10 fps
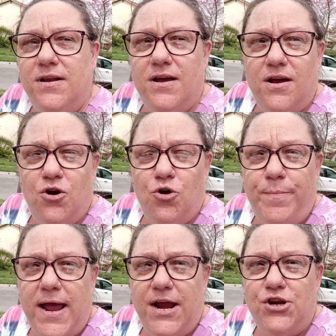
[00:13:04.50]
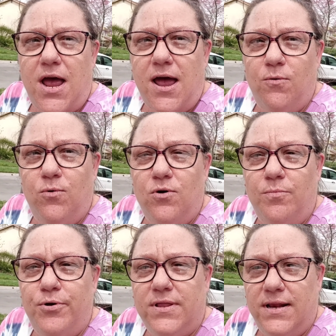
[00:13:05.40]
uh, her page. I will
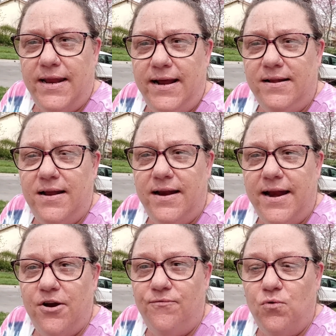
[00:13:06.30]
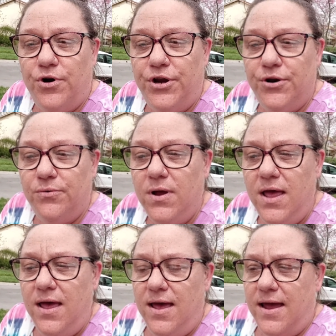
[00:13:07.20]
put the link in there for you,
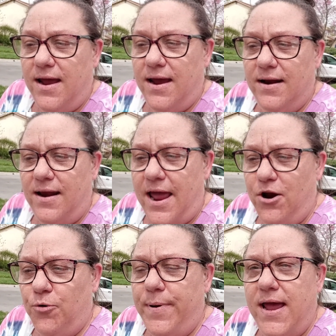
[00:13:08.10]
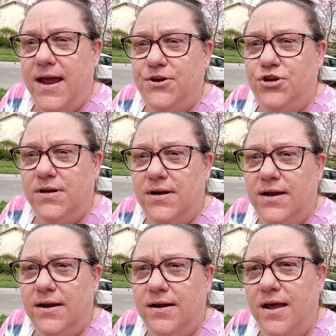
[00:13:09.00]
and like her page, and
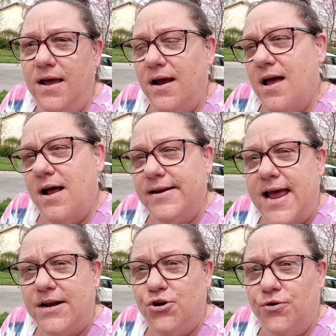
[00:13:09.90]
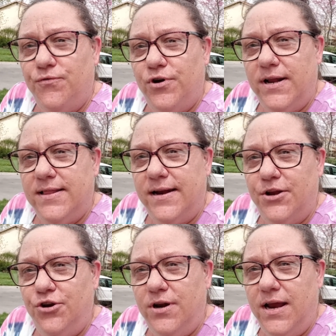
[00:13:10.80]
then contact her for anything
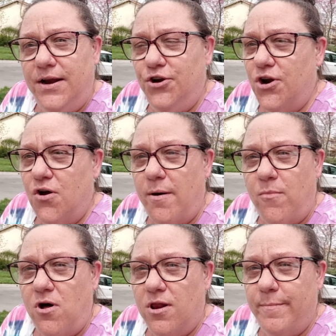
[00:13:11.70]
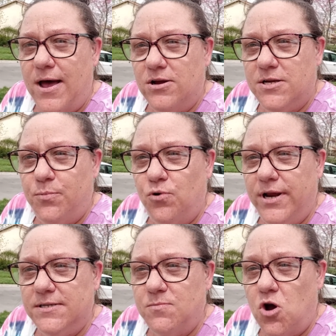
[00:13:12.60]
that you need. You know, I'm all about
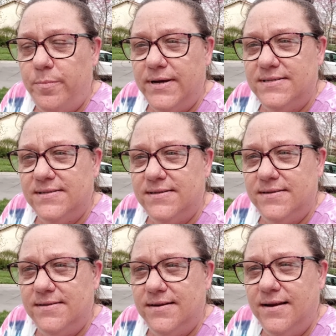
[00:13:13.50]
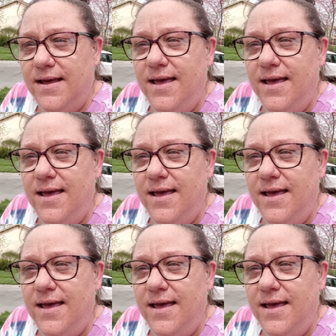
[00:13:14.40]
supporting small businesses, and